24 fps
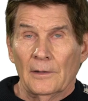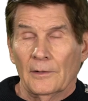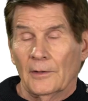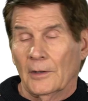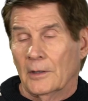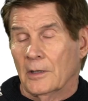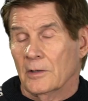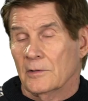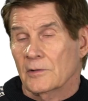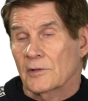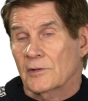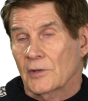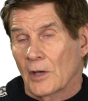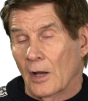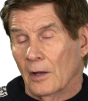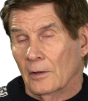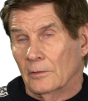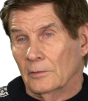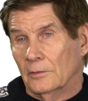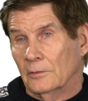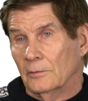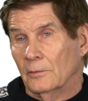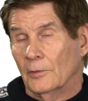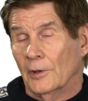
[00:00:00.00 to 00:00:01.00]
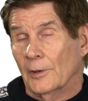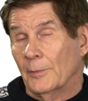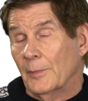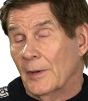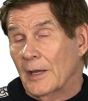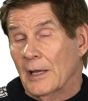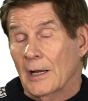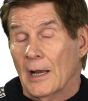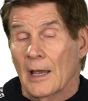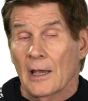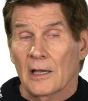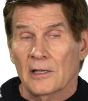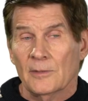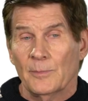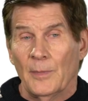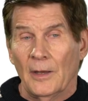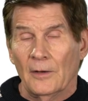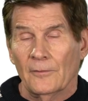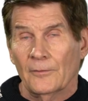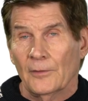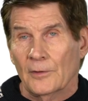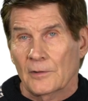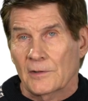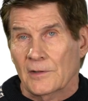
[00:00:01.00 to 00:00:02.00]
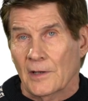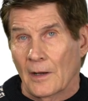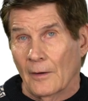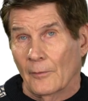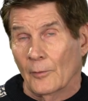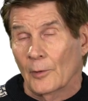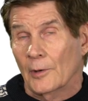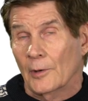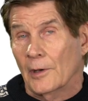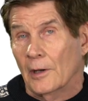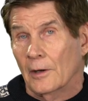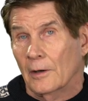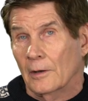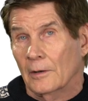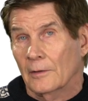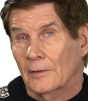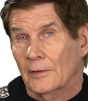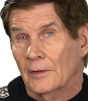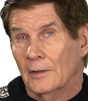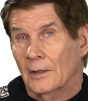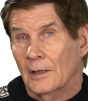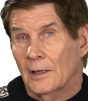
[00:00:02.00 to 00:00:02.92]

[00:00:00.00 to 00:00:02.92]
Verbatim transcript: is a consultant with me and has been for several years.